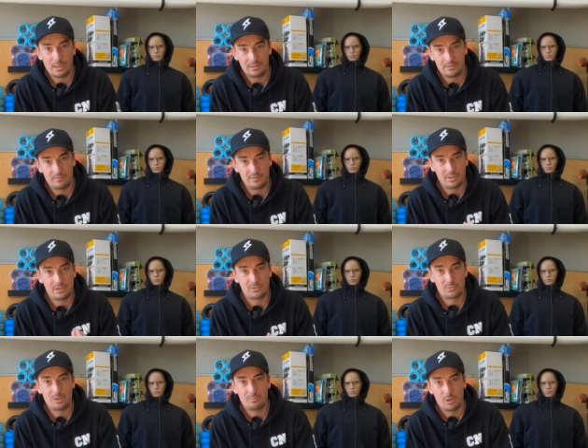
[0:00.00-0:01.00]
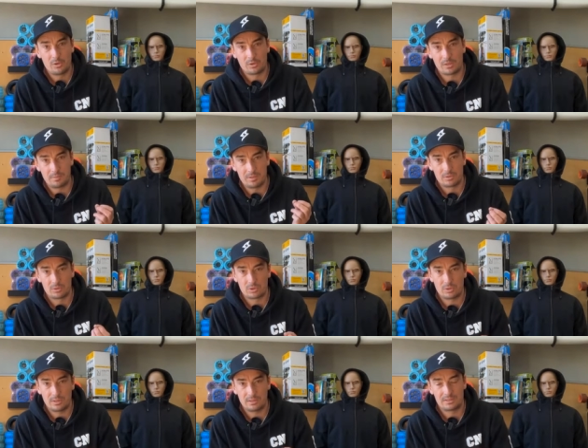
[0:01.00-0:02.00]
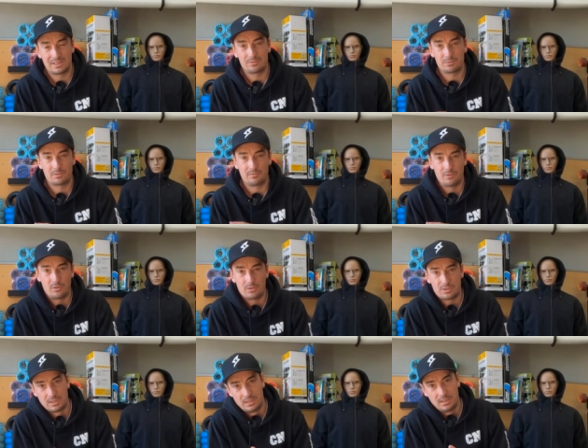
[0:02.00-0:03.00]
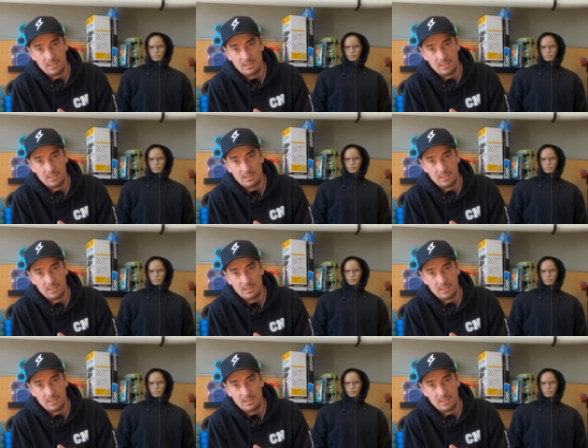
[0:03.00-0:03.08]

had the V3 motor that came into Australia, so that was the first